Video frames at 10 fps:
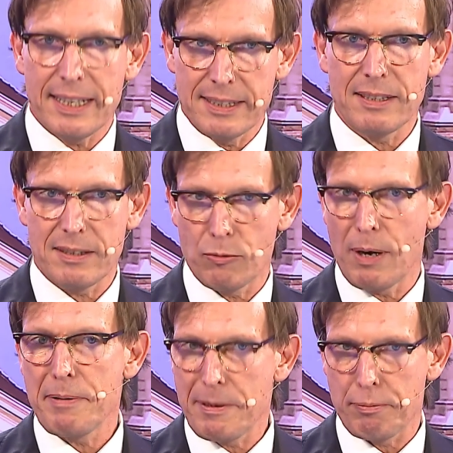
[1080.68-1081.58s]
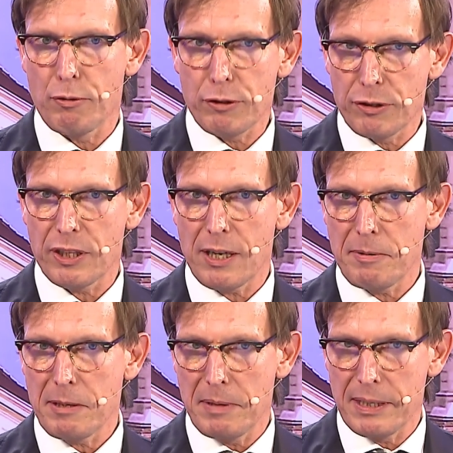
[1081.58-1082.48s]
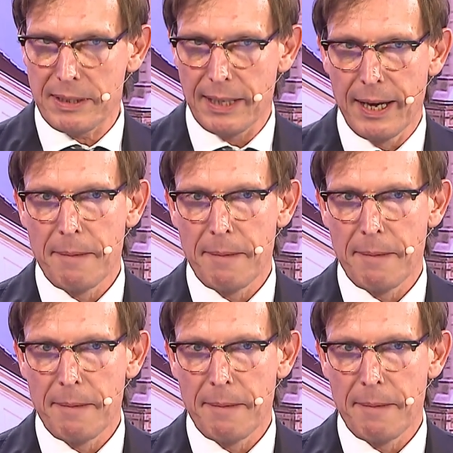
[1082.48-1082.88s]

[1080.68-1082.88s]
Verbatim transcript: this rapid prototyping means